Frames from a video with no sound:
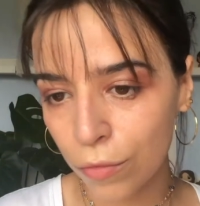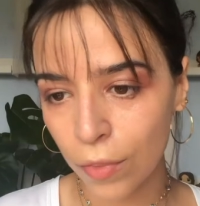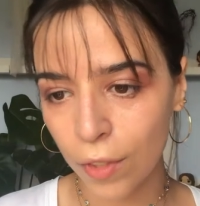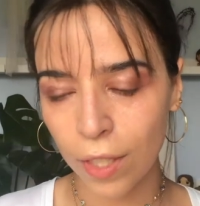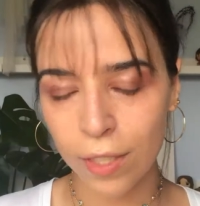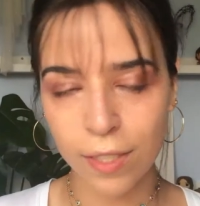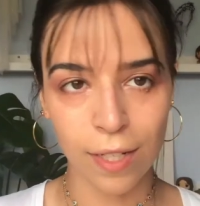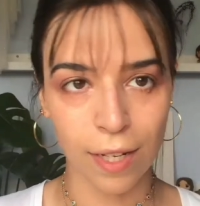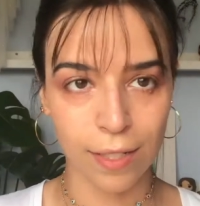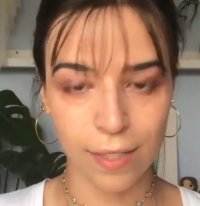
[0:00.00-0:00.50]

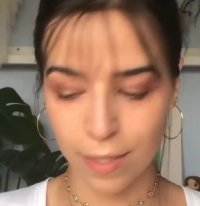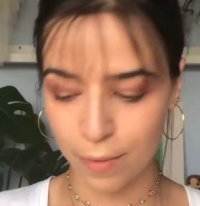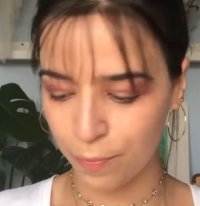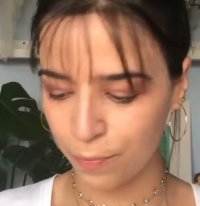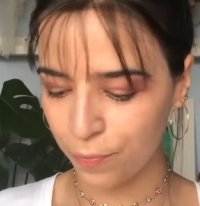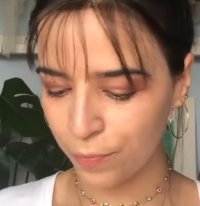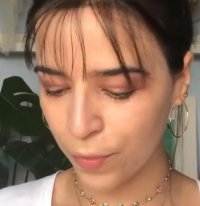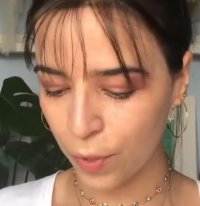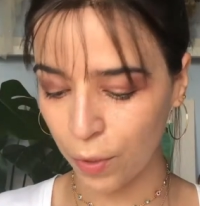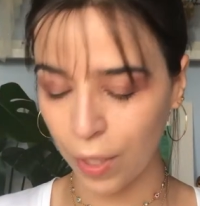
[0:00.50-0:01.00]
It's nice.
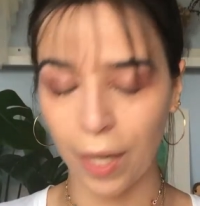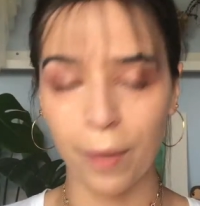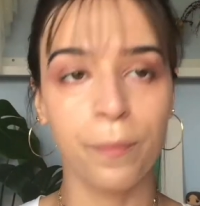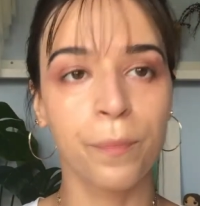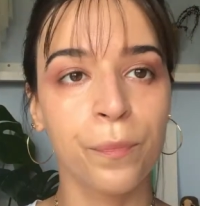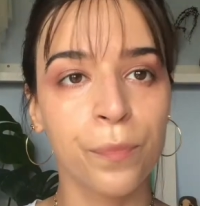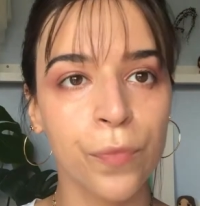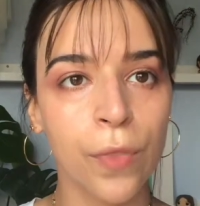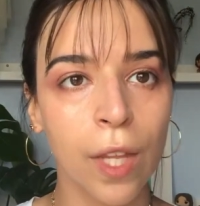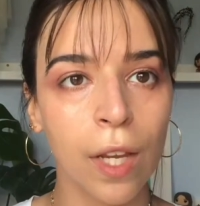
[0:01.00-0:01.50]
Okay,
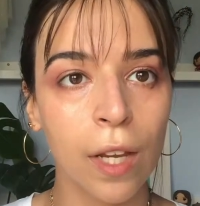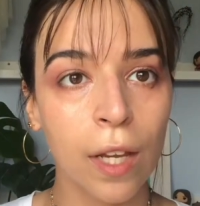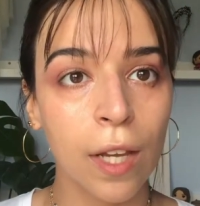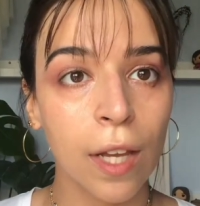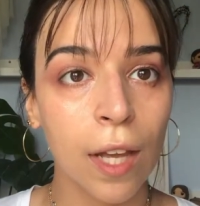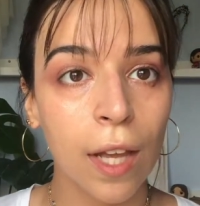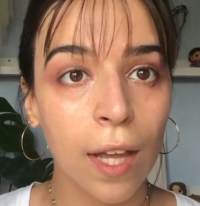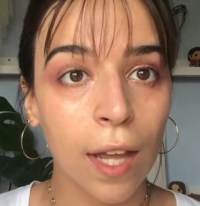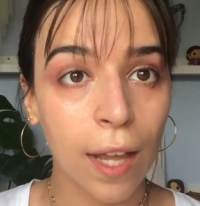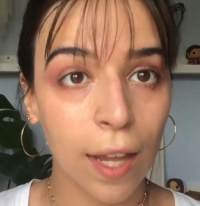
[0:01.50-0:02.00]

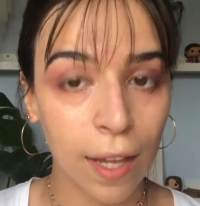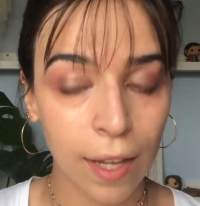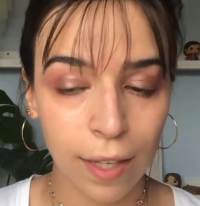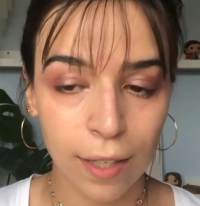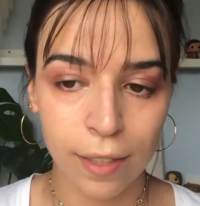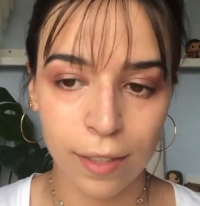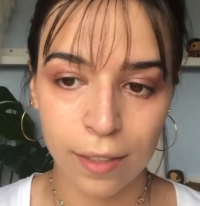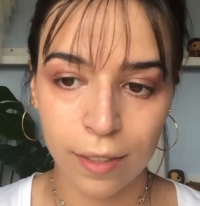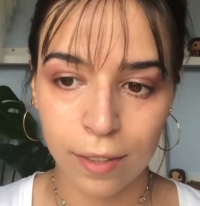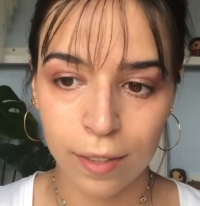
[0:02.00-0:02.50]

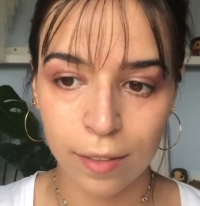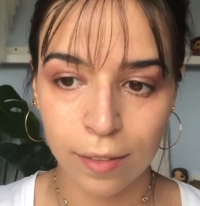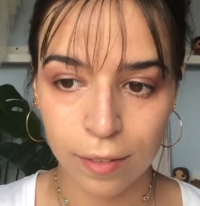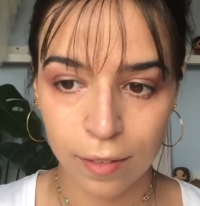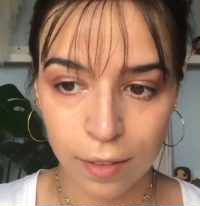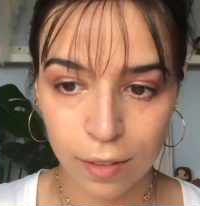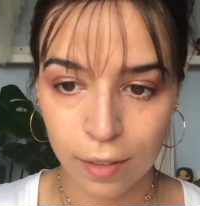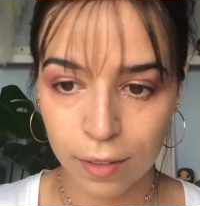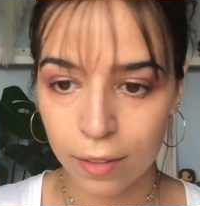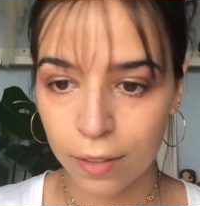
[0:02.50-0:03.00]
and
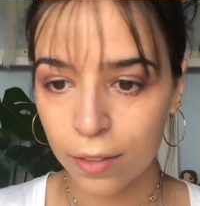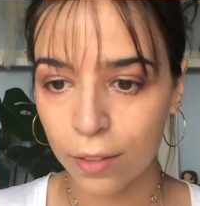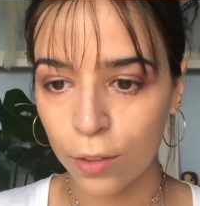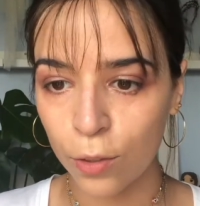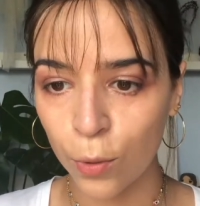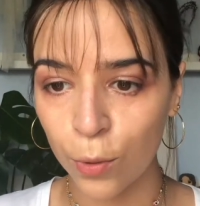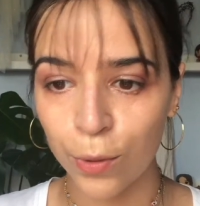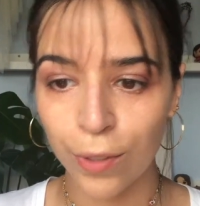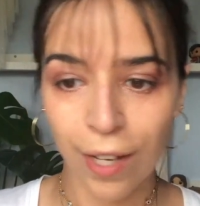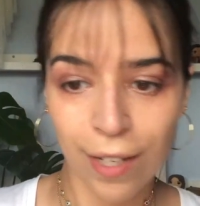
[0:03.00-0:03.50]

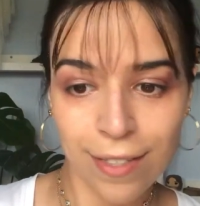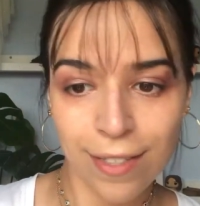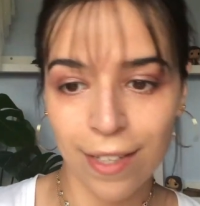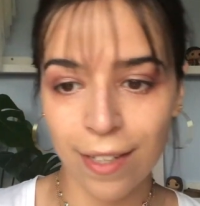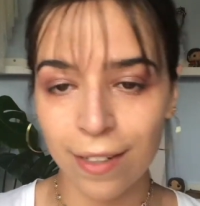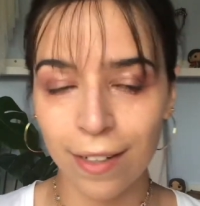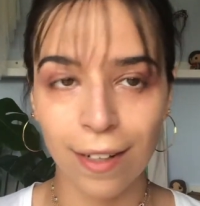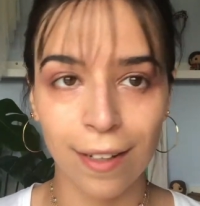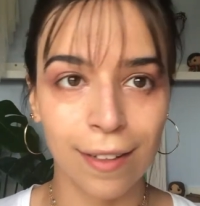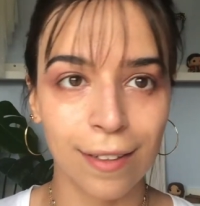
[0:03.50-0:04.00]
so you guys
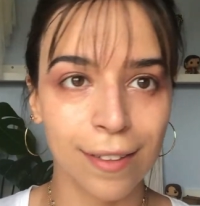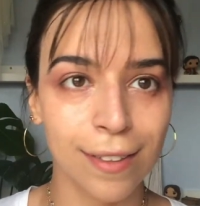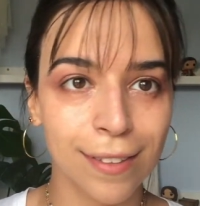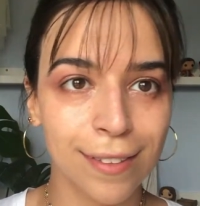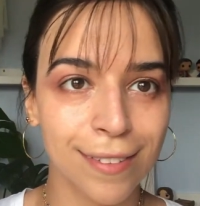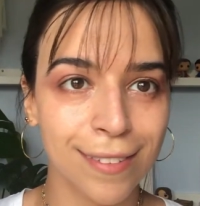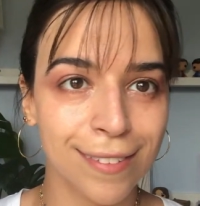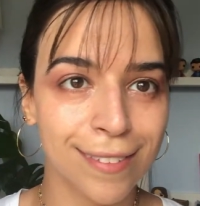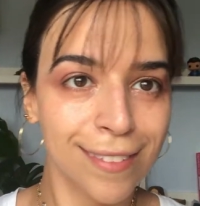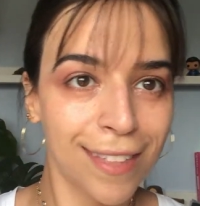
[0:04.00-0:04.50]
can like
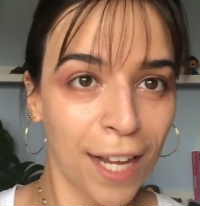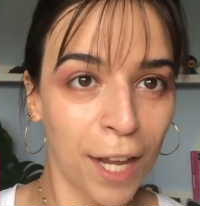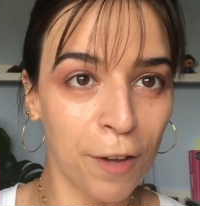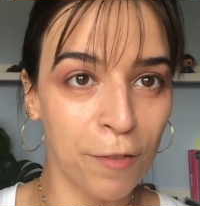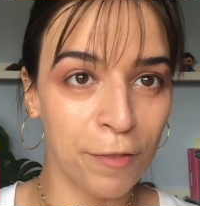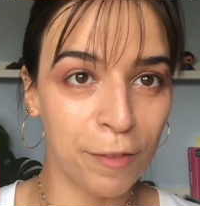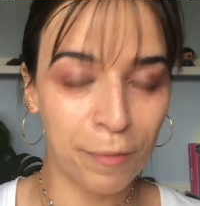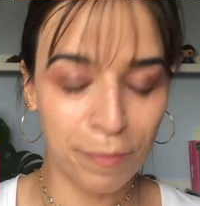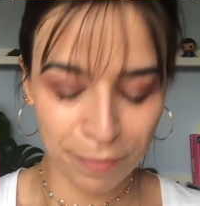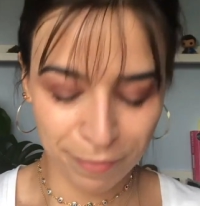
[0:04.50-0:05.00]
have a